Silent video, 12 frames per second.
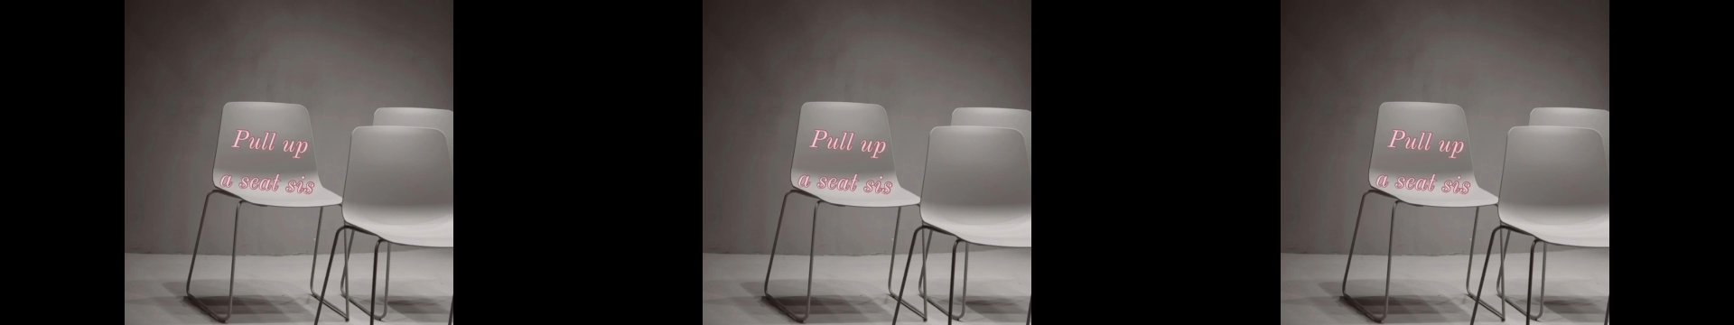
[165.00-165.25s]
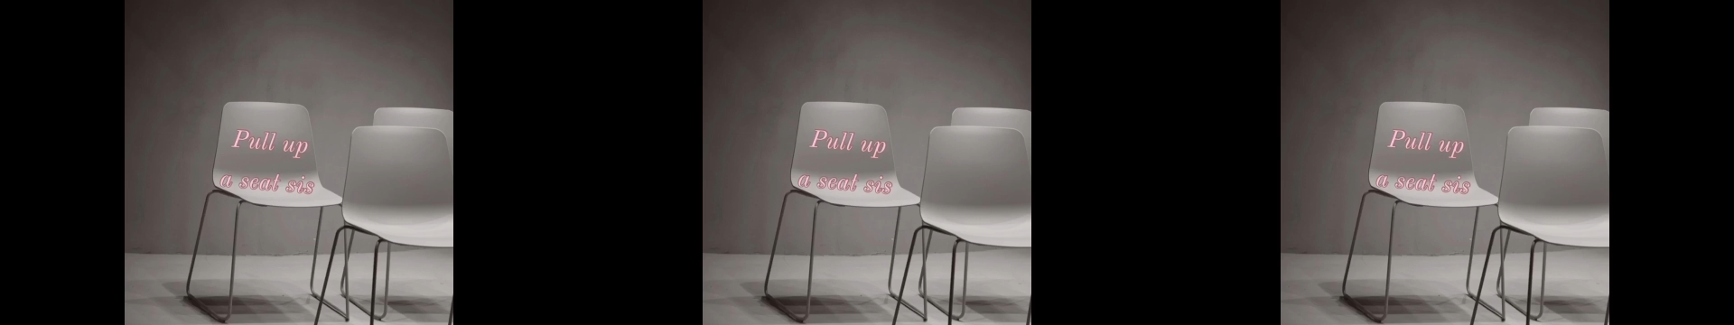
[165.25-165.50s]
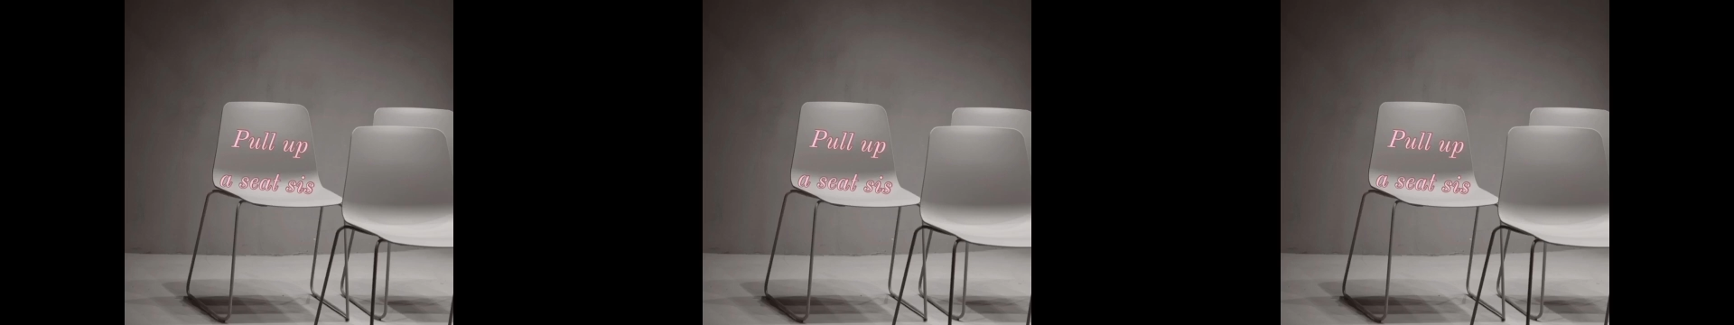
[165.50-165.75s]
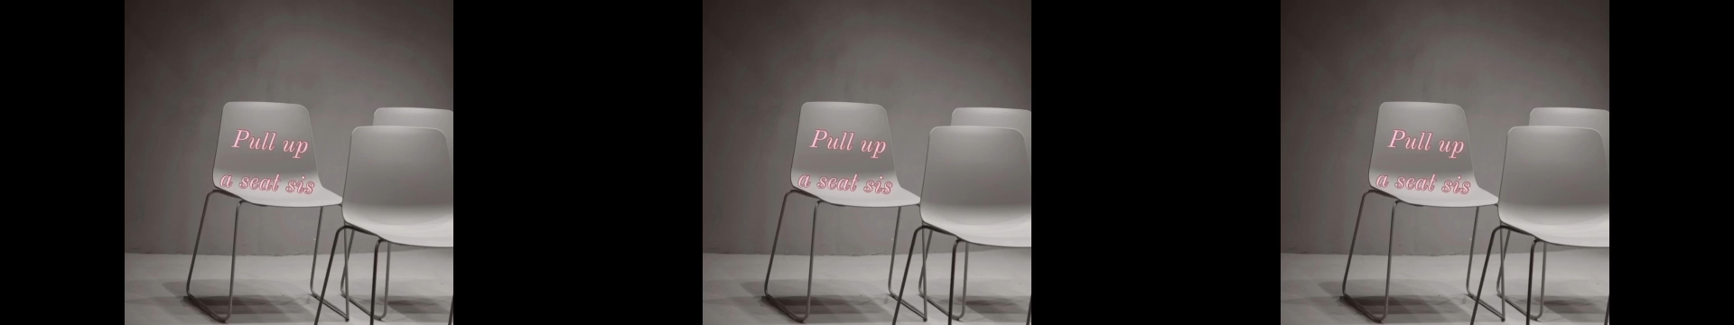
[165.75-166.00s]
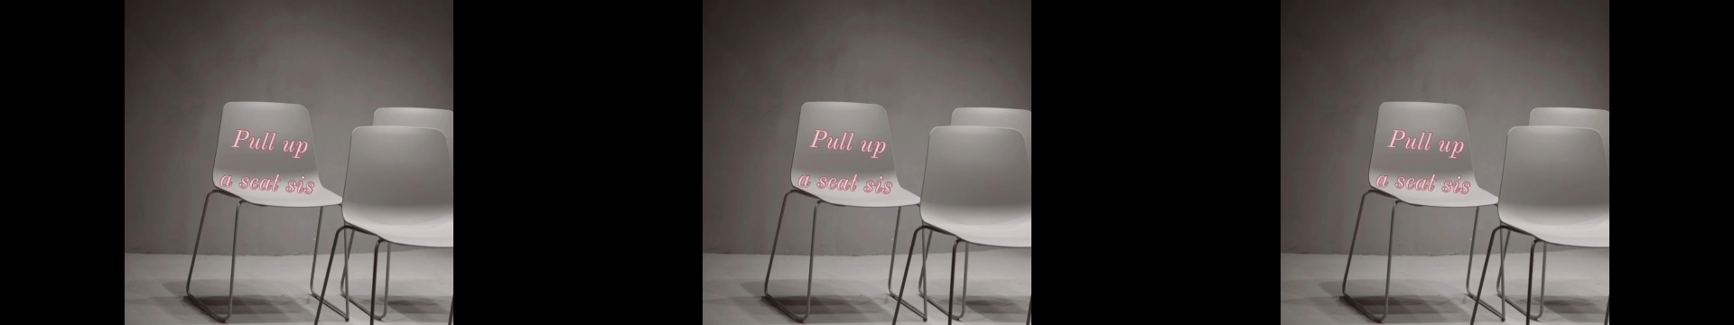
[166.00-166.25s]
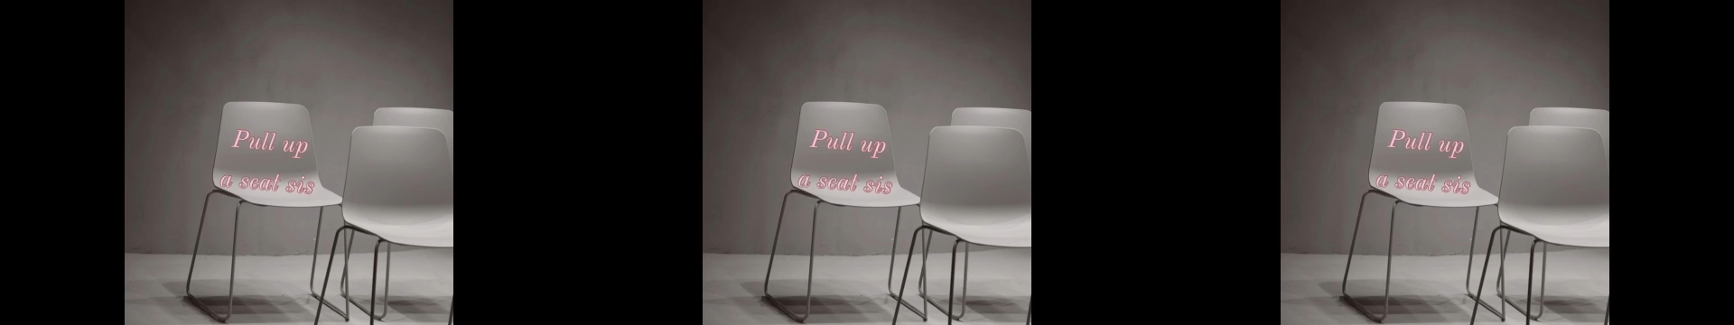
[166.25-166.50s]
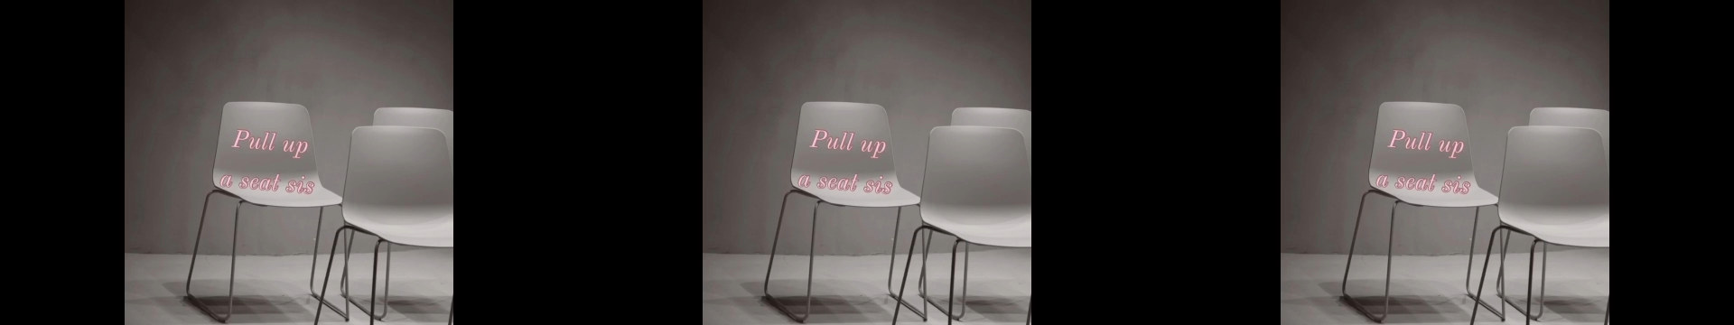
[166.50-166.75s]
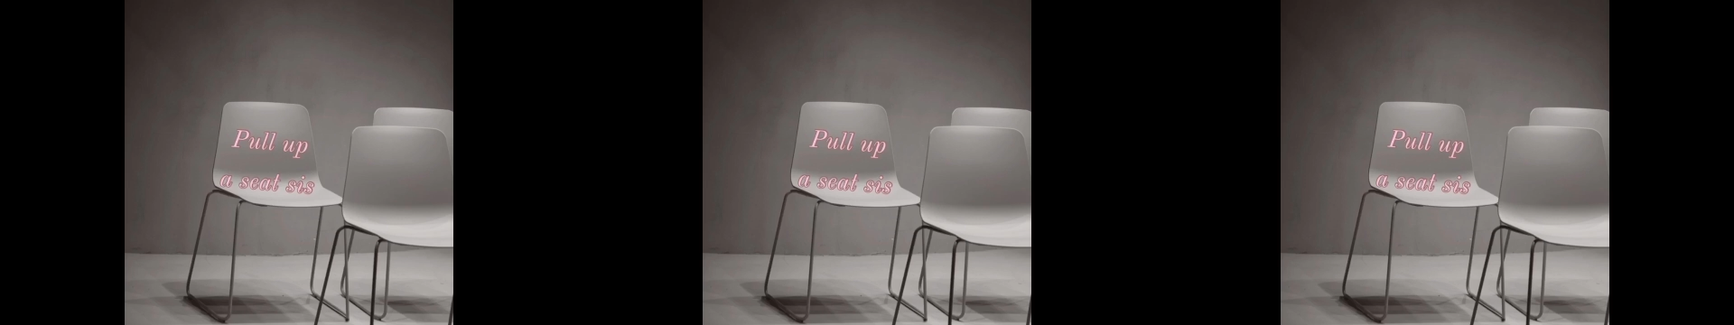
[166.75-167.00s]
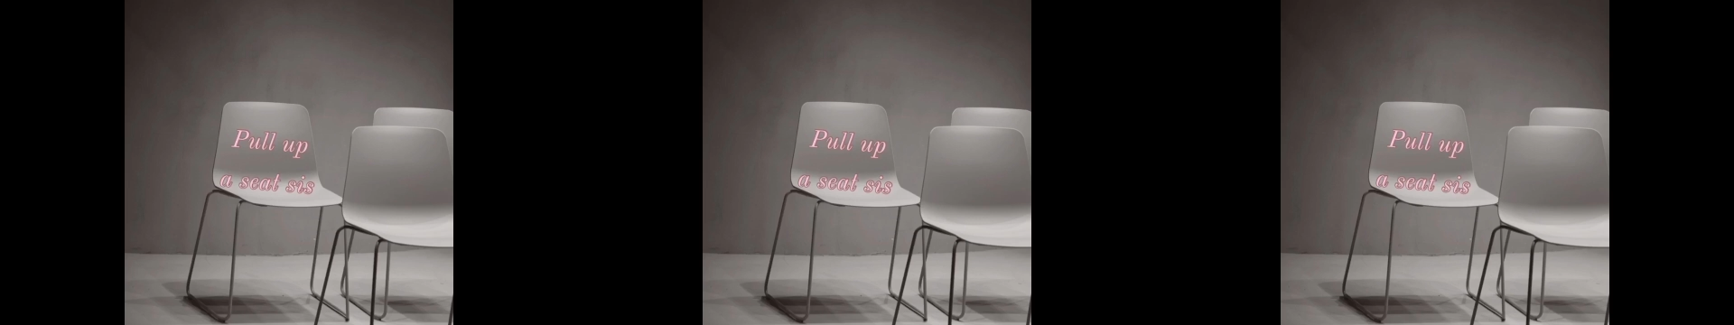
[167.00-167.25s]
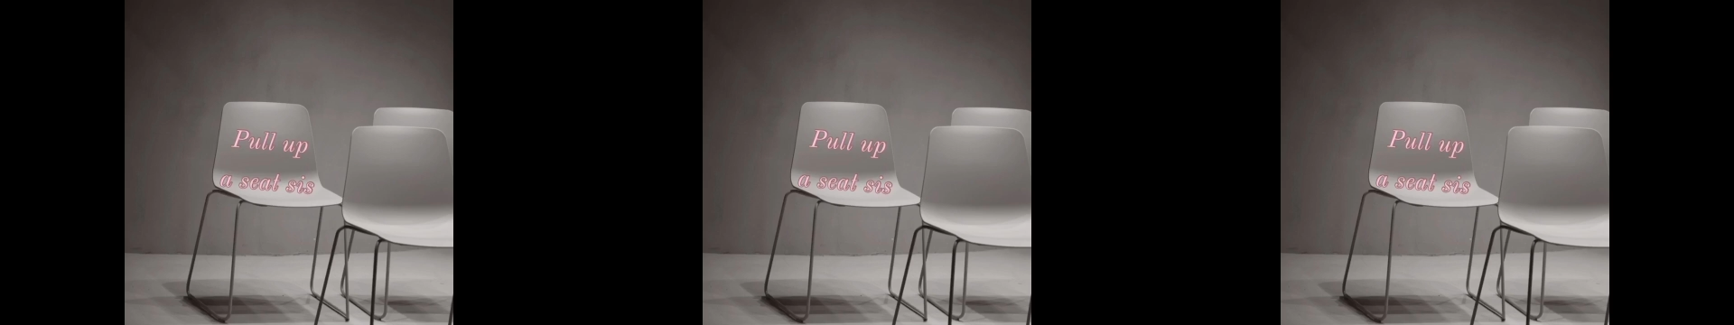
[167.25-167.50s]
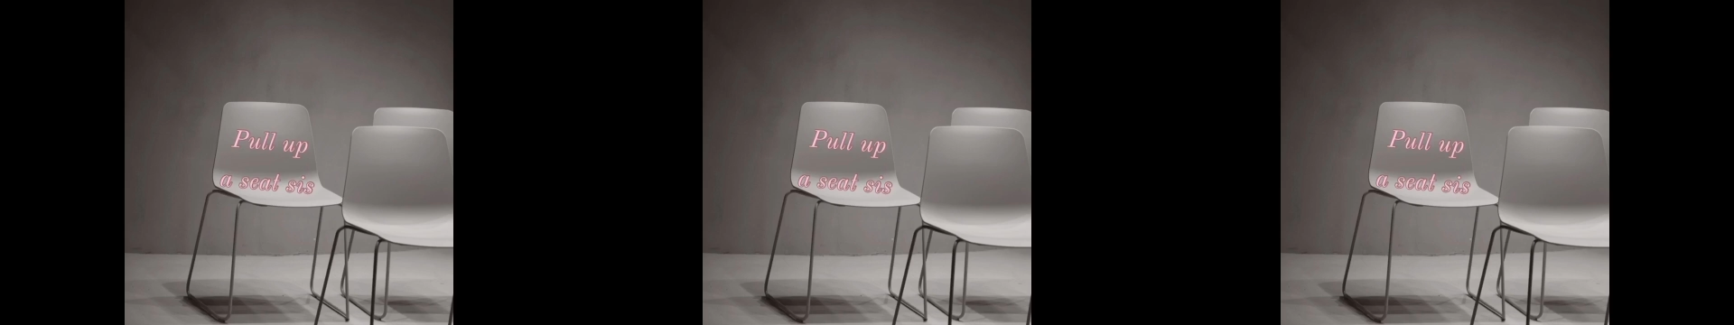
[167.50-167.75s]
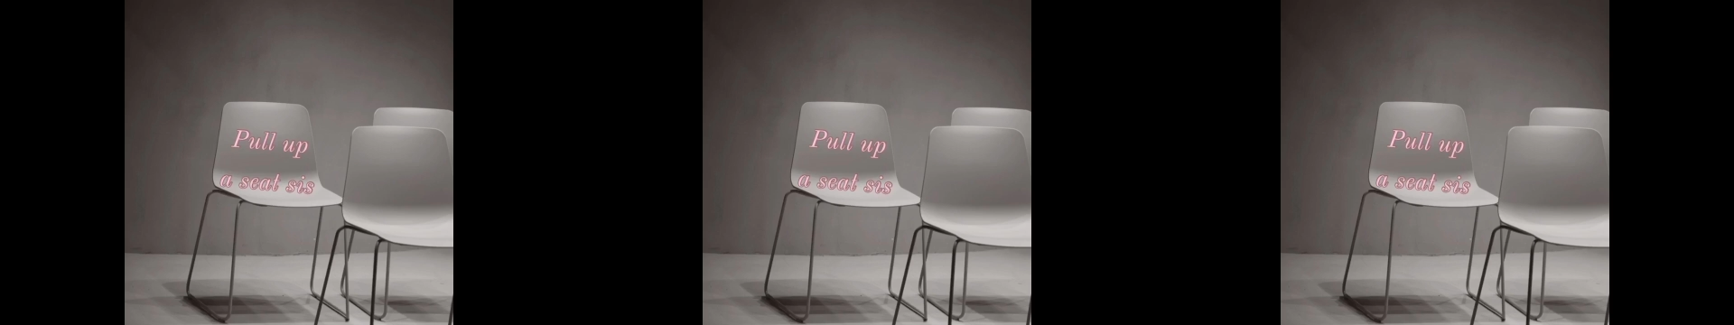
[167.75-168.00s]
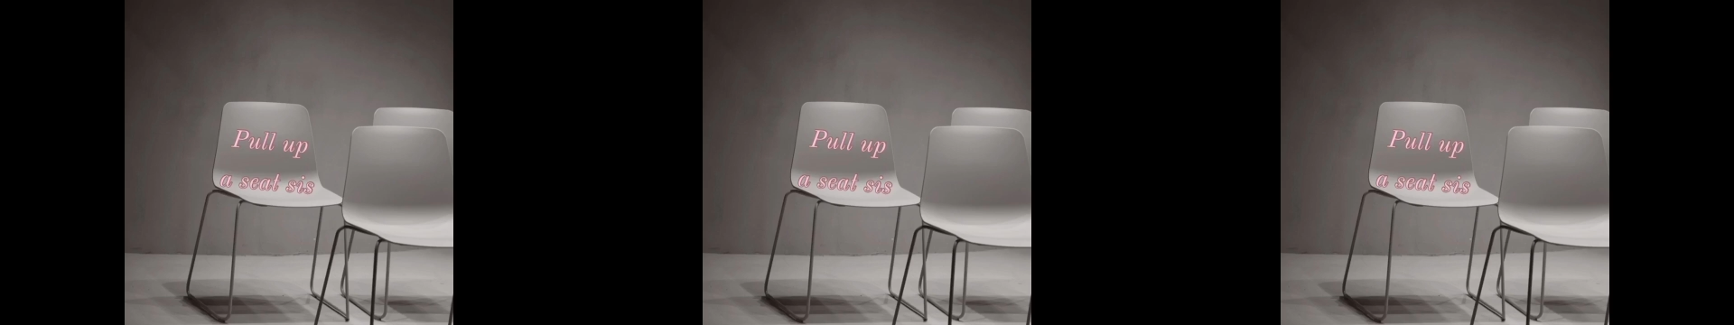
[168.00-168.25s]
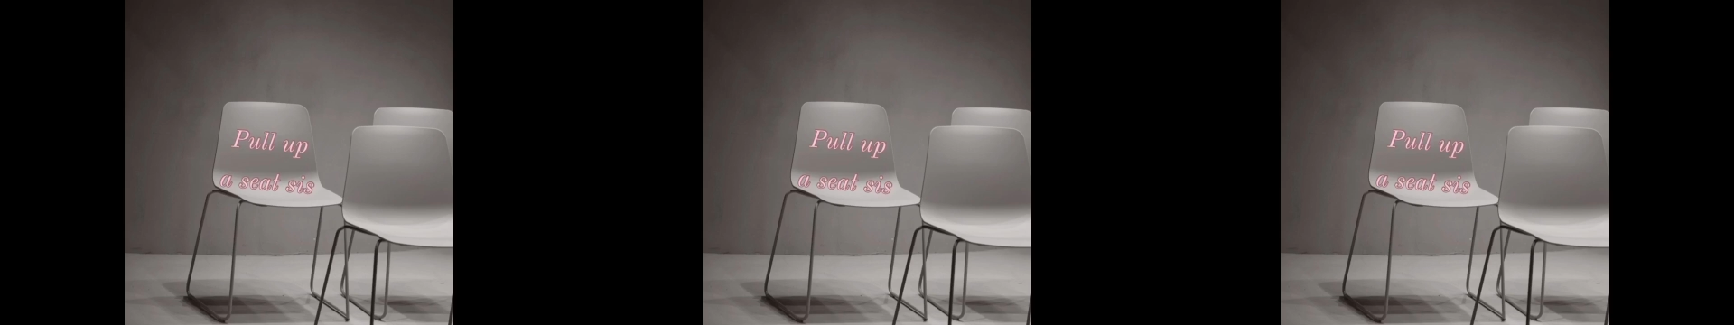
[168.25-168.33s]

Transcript: (no speaker visible)